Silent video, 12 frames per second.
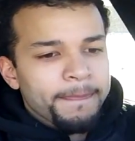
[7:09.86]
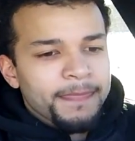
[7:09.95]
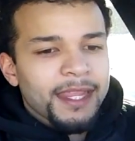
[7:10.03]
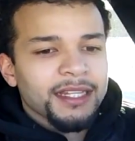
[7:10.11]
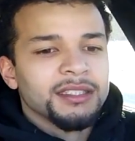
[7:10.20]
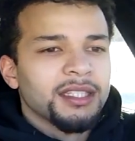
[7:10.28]

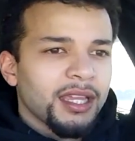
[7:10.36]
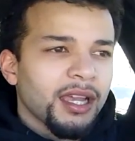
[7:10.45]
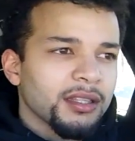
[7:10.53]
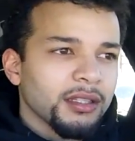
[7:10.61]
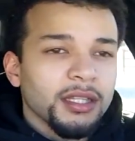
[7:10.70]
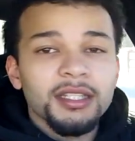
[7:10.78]
Next thing on
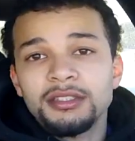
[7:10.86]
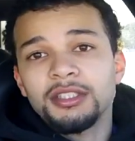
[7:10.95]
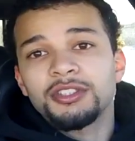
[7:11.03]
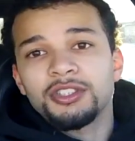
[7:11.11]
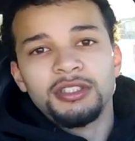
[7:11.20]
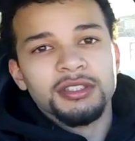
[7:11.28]
the list
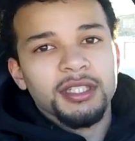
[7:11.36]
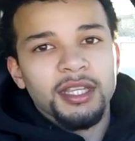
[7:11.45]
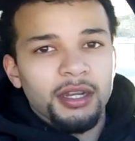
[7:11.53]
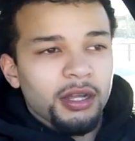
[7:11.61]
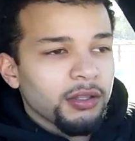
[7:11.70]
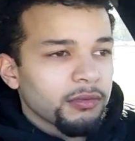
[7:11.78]
is just to get
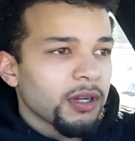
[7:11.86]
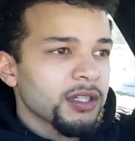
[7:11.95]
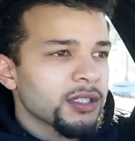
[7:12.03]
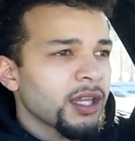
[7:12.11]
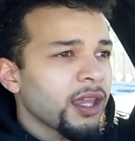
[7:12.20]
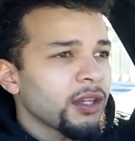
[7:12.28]
all the
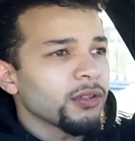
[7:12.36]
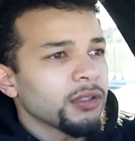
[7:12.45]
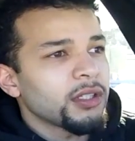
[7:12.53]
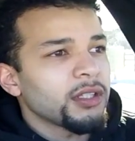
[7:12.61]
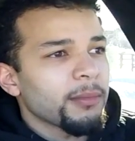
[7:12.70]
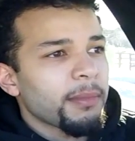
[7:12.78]
rust handled
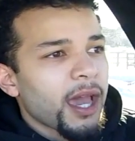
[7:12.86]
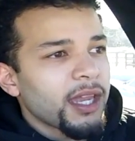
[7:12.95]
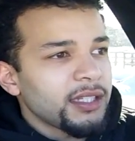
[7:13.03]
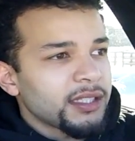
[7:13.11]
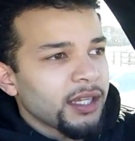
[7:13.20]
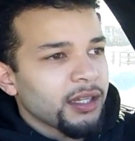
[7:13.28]
and the
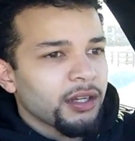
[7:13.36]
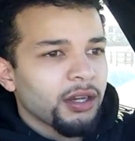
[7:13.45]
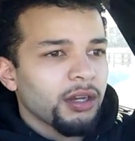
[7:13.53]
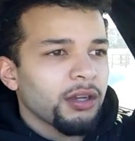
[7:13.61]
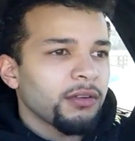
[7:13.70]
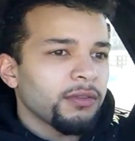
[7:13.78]
body taken
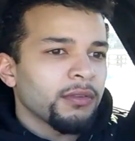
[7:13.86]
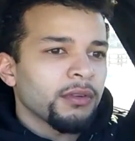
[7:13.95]
care of.